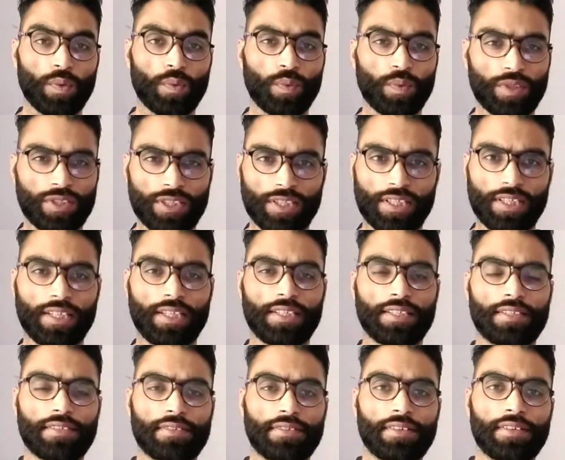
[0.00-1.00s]
visits
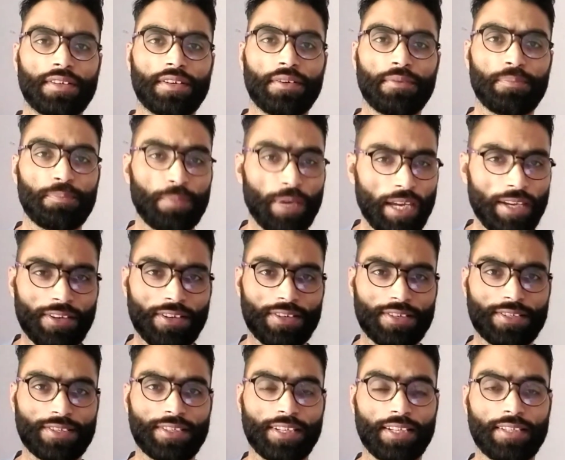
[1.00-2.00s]
his
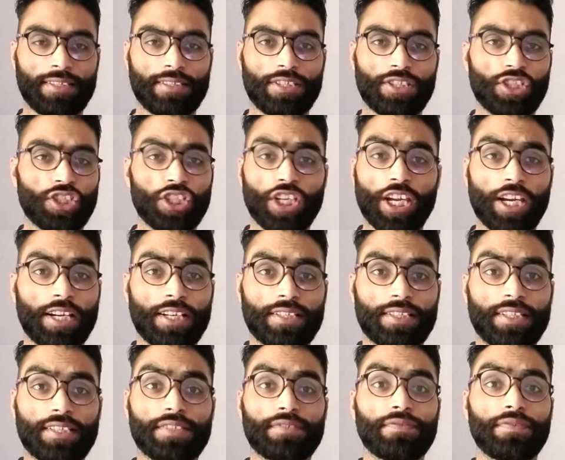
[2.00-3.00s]
parents and
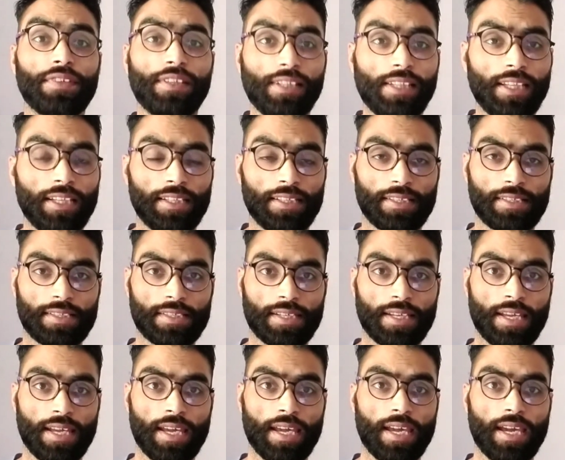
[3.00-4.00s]
shares his
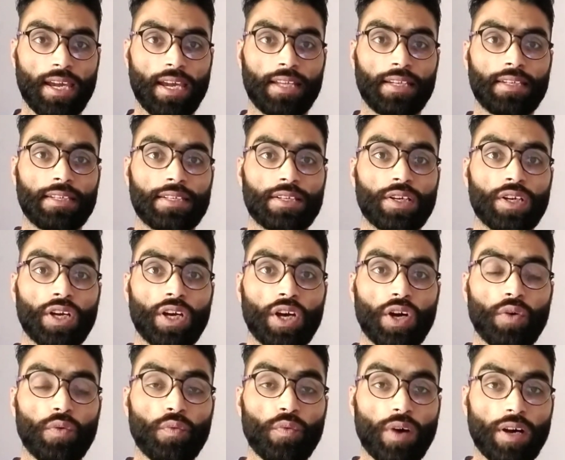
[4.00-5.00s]
feelings and
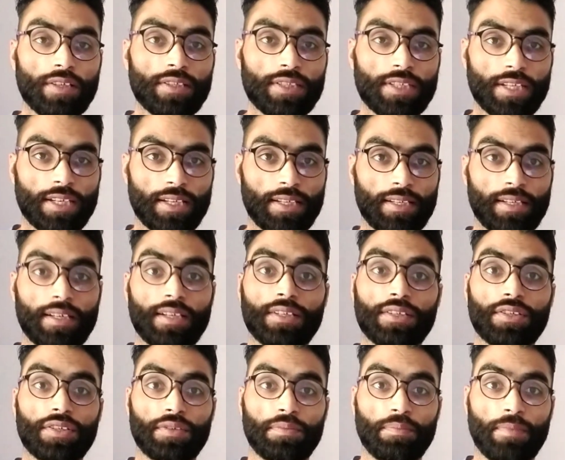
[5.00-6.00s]
wanted
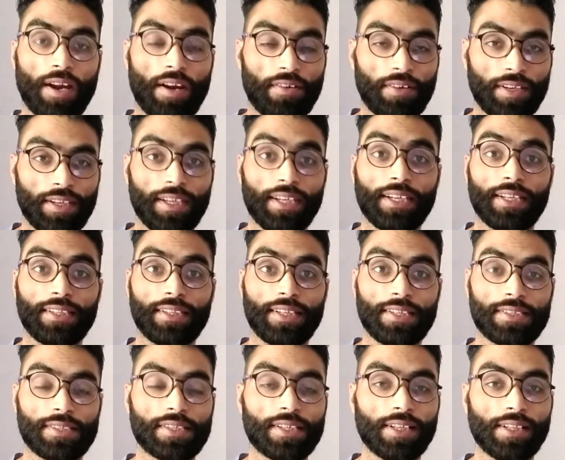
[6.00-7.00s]
to marry
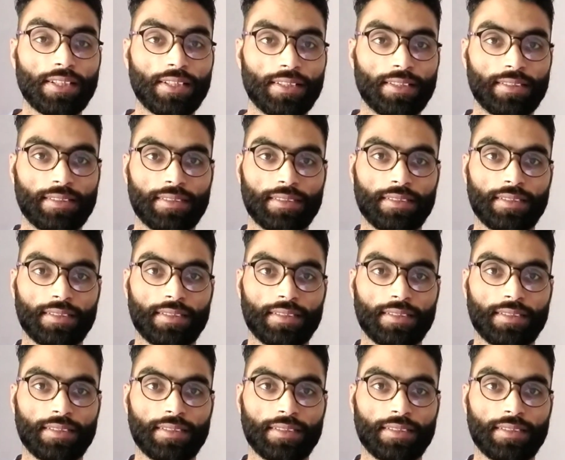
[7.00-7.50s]
this girl.